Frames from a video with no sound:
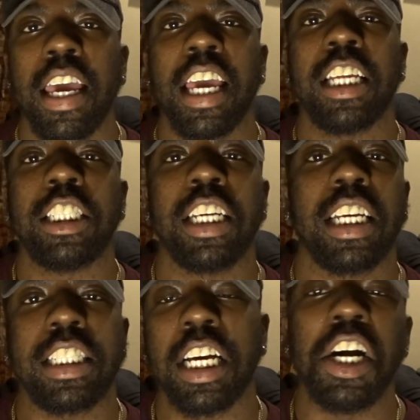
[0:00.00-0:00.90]
and
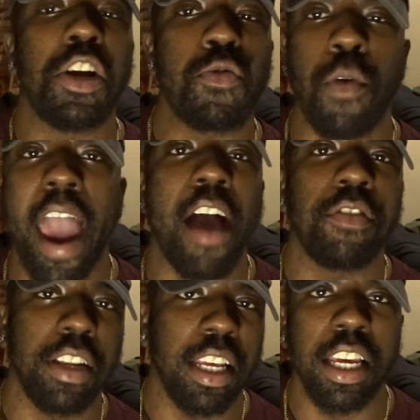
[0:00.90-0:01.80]
just
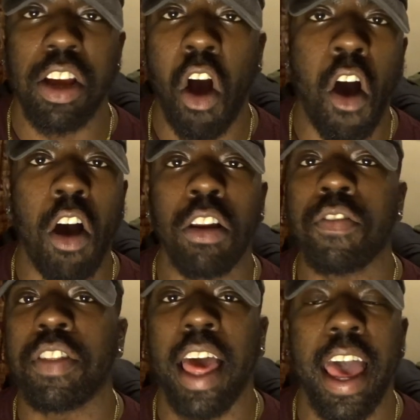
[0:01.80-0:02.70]
unraveling all
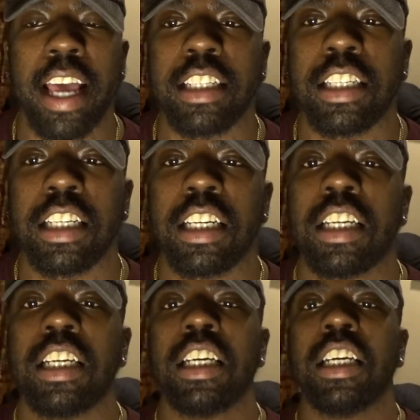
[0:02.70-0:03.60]
of that
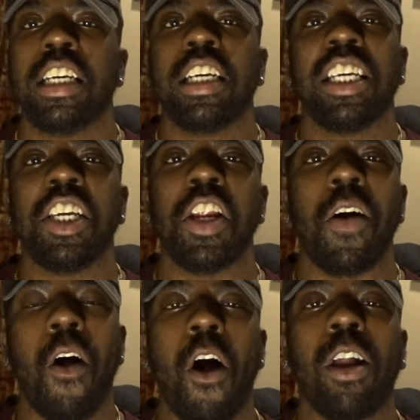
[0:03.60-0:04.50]
you
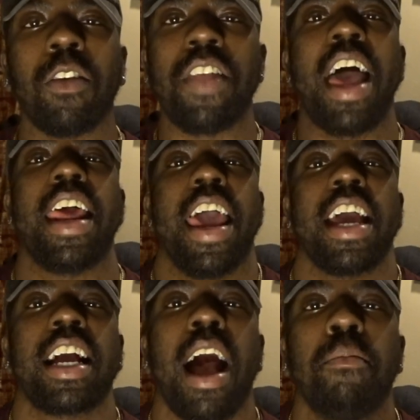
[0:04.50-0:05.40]
know all of that
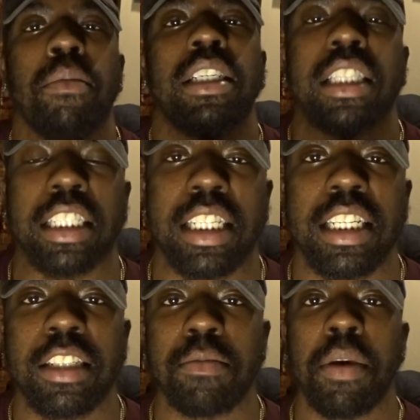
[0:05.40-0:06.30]
heka
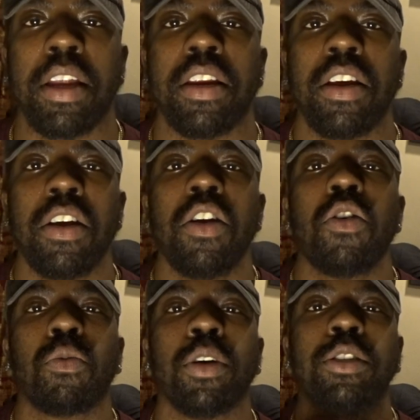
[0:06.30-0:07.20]
mysticism and
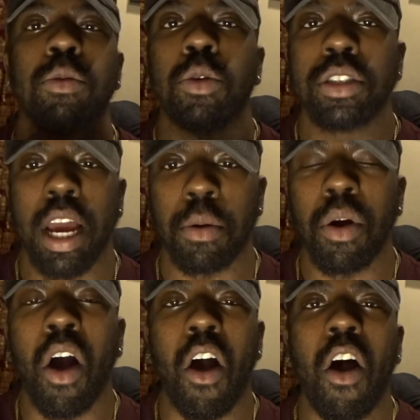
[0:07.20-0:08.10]
rituals that
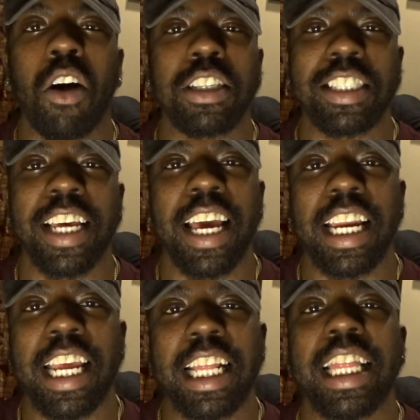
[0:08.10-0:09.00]
were all set
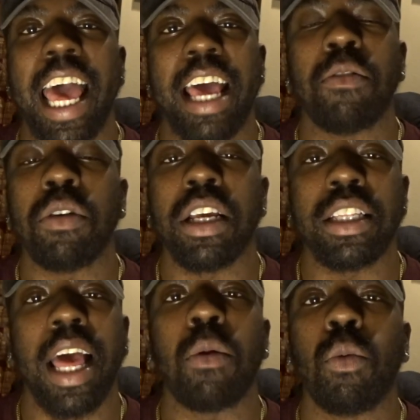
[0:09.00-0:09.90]
in that
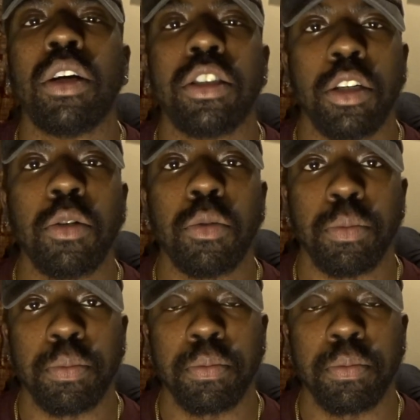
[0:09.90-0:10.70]
in that one tomb